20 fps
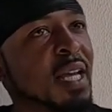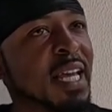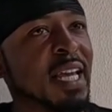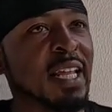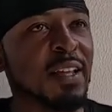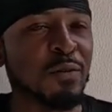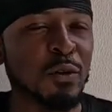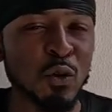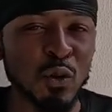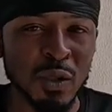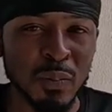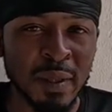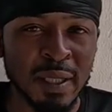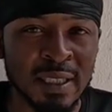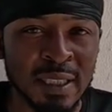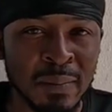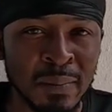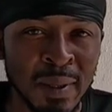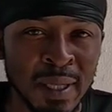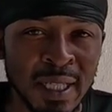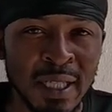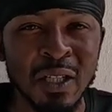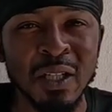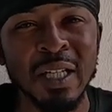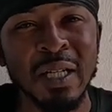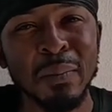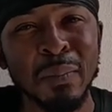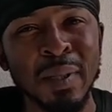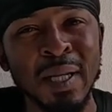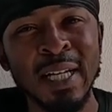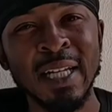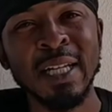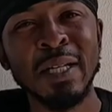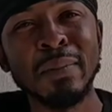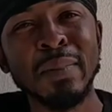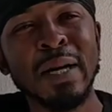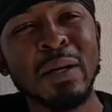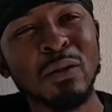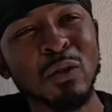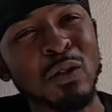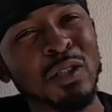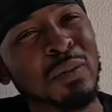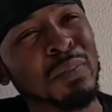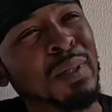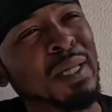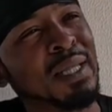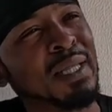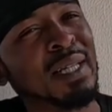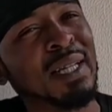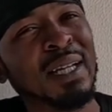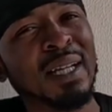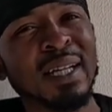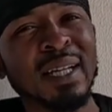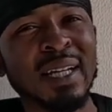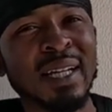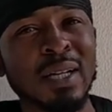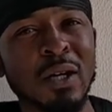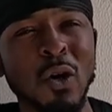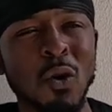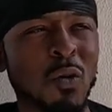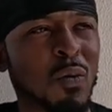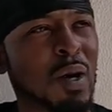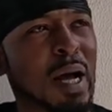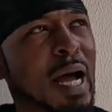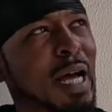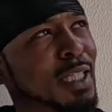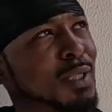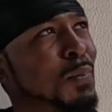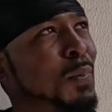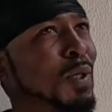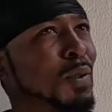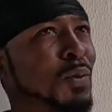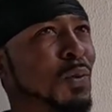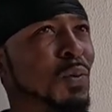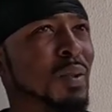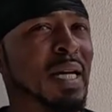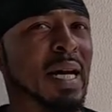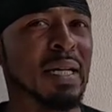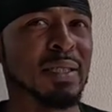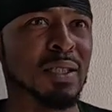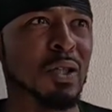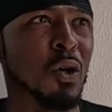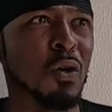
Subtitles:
If you spend some money, you complain about you spend, oh, I spent $2,000.